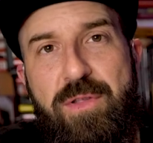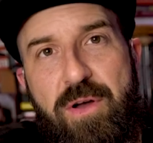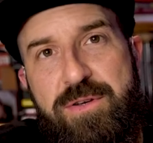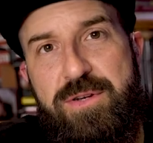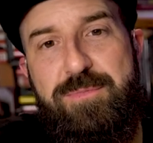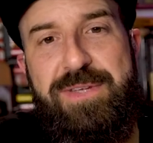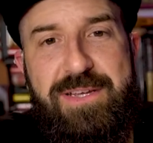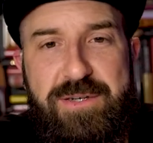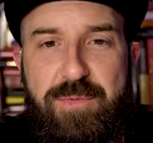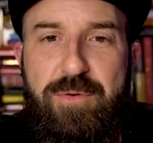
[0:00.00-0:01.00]
long-term
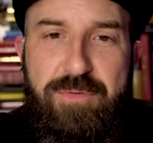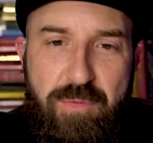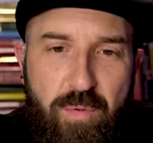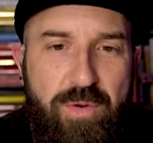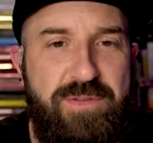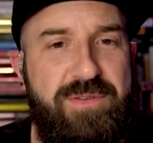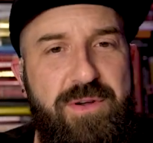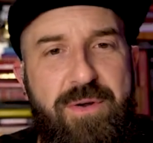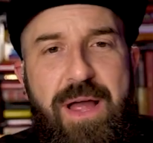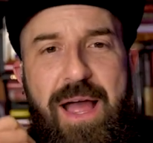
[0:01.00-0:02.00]
tangible rewards.
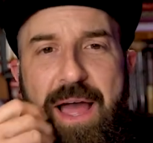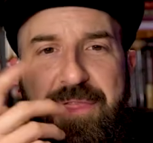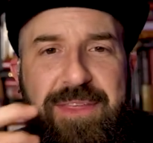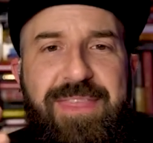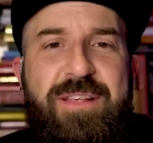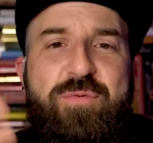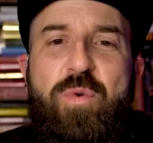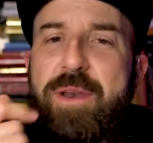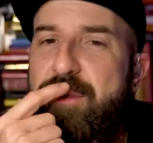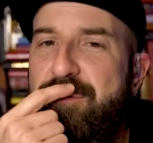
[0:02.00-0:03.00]
So I think that's one of the